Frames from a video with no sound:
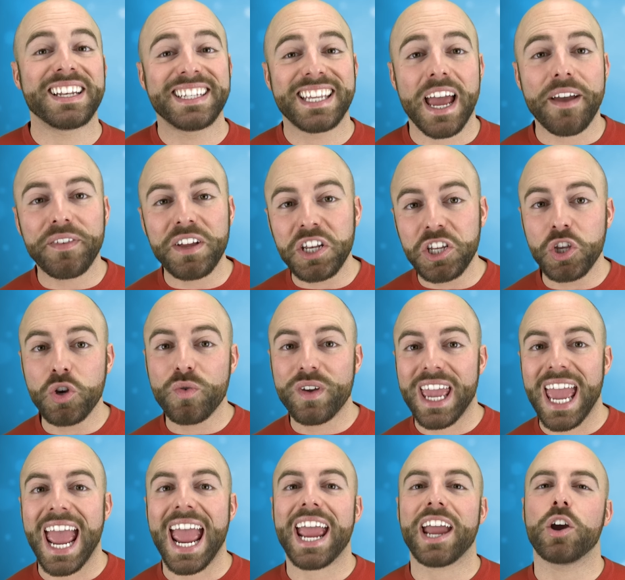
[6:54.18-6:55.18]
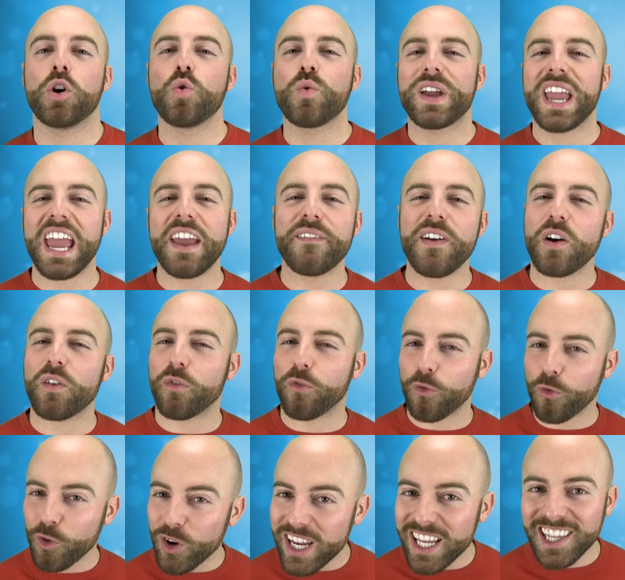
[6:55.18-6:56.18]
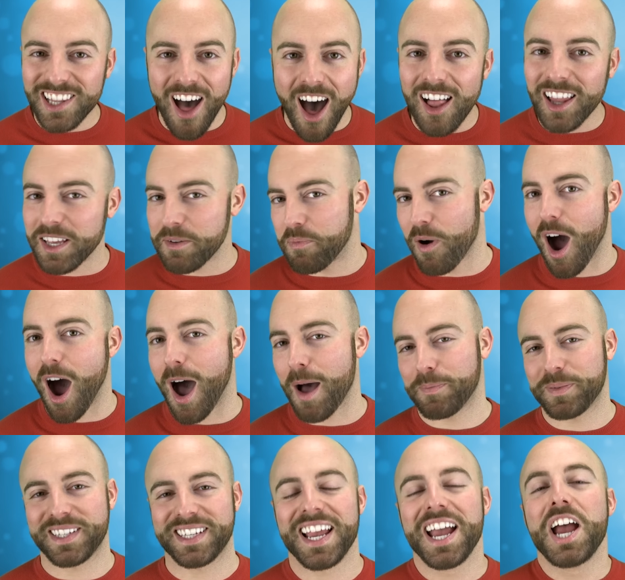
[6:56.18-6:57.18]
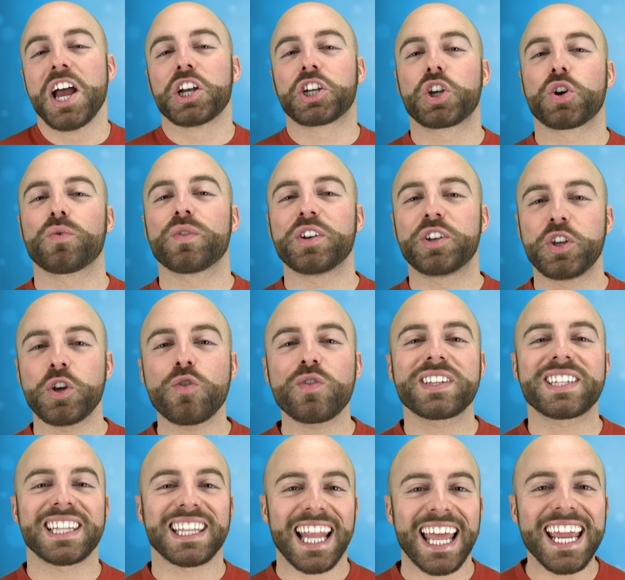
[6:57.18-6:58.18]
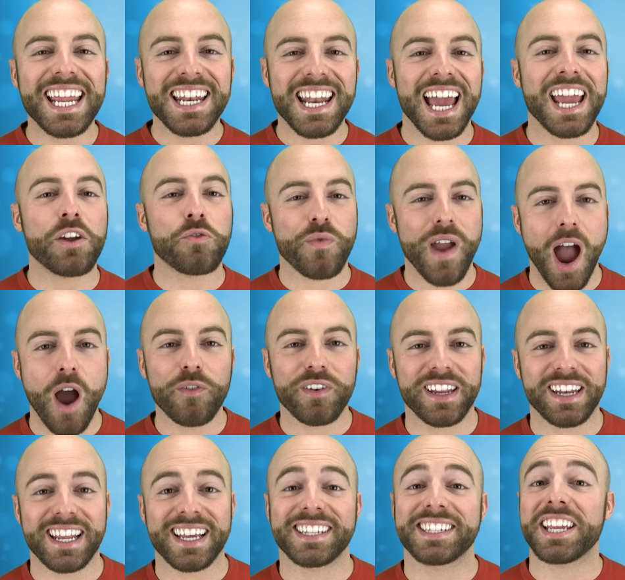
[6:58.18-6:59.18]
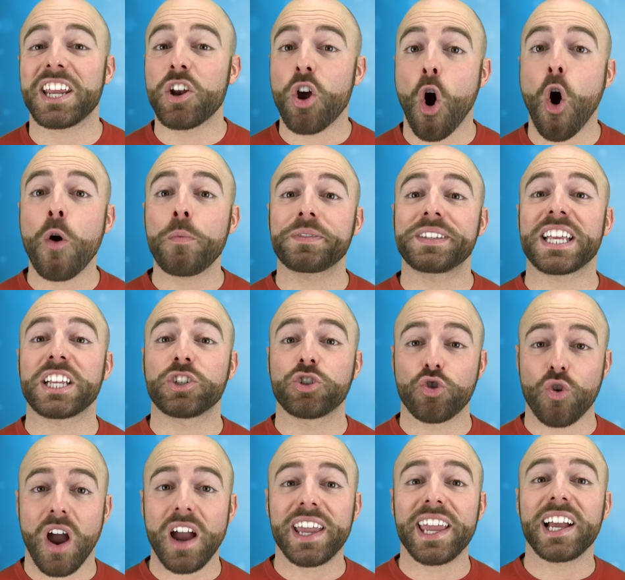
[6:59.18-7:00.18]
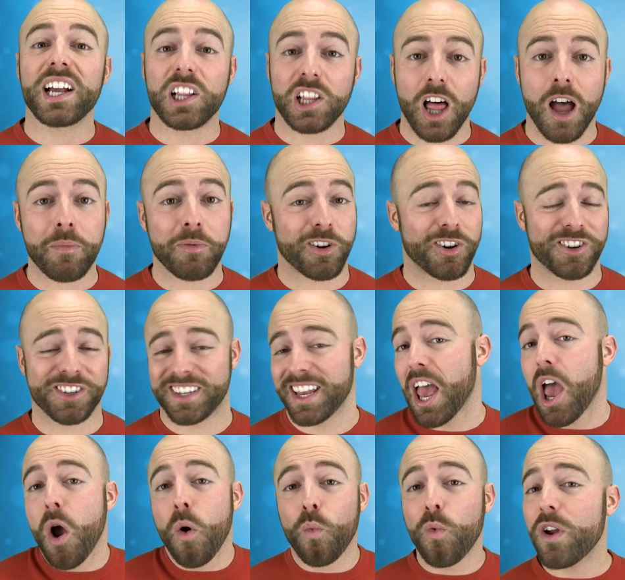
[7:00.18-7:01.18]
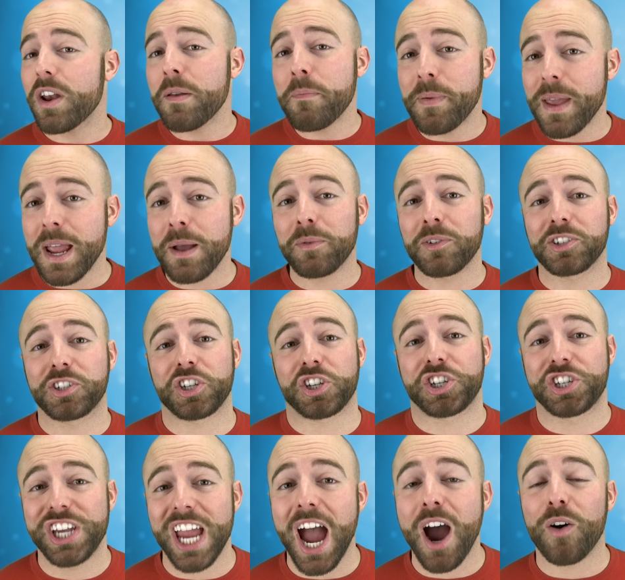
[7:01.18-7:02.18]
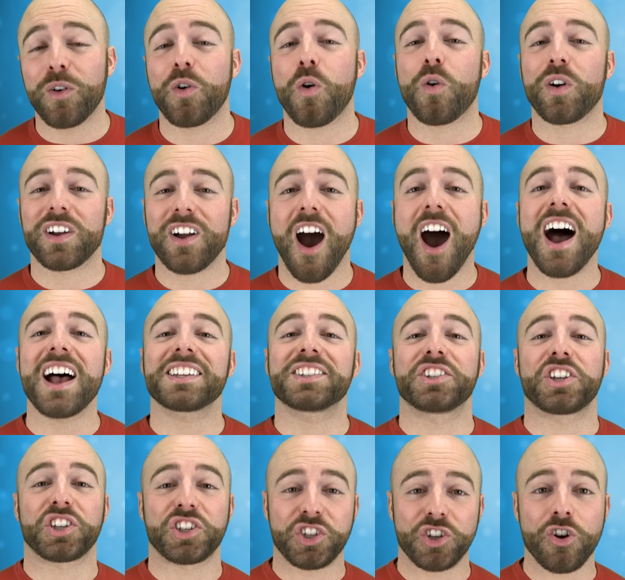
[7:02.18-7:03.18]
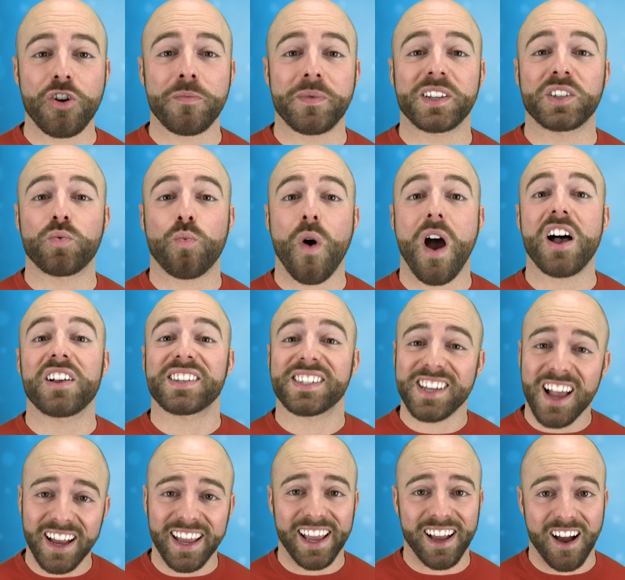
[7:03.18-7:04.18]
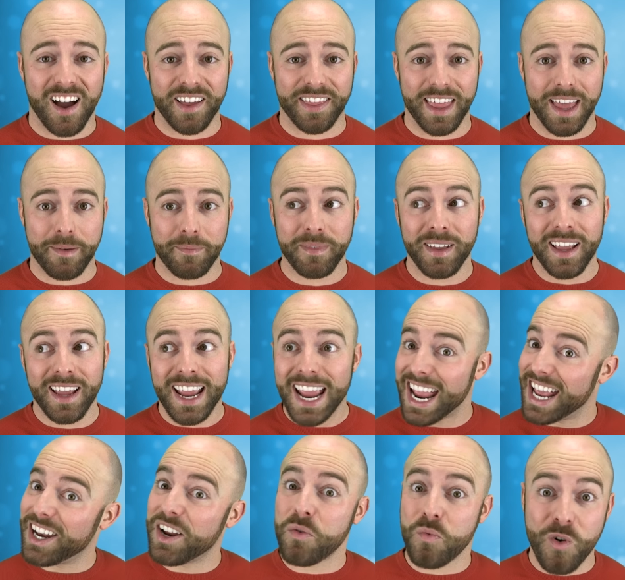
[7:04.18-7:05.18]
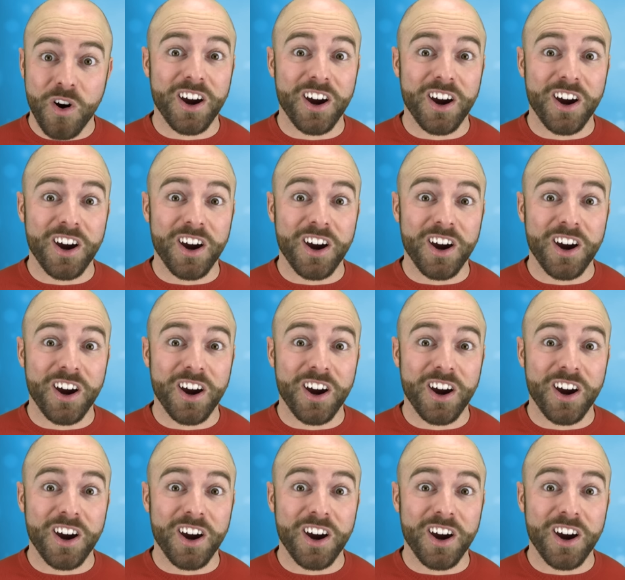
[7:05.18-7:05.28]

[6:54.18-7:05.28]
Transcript: in Devon, UK who gave out free lollipops to reduce late night rowdiness in hopes that drunken clubbers wouldn't be able to shout or cause disturbance while sucking on them. And it